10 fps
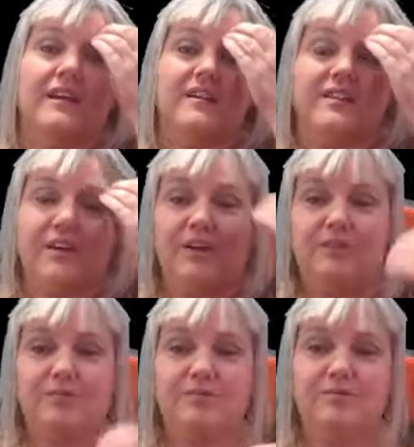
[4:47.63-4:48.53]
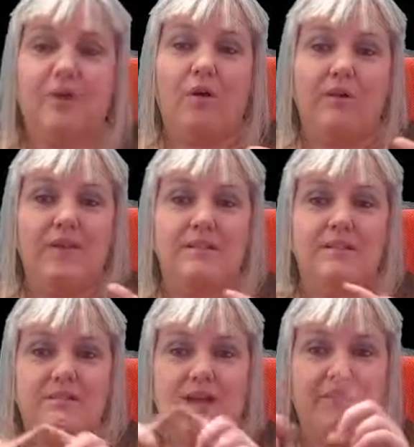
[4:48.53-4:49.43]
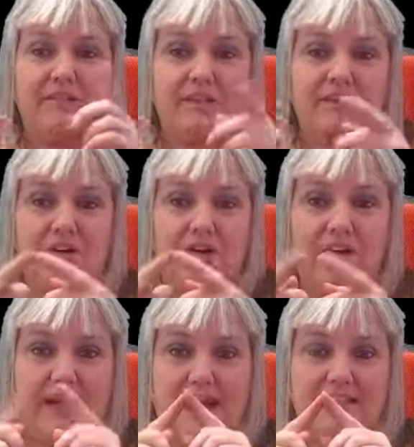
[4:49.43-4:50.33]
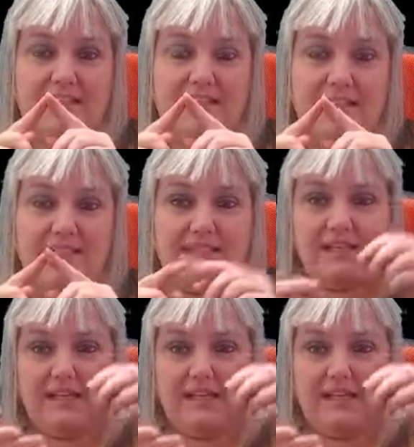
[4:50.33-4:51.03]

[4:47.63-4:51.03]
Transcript: So, because the whole idea was having these heart cases,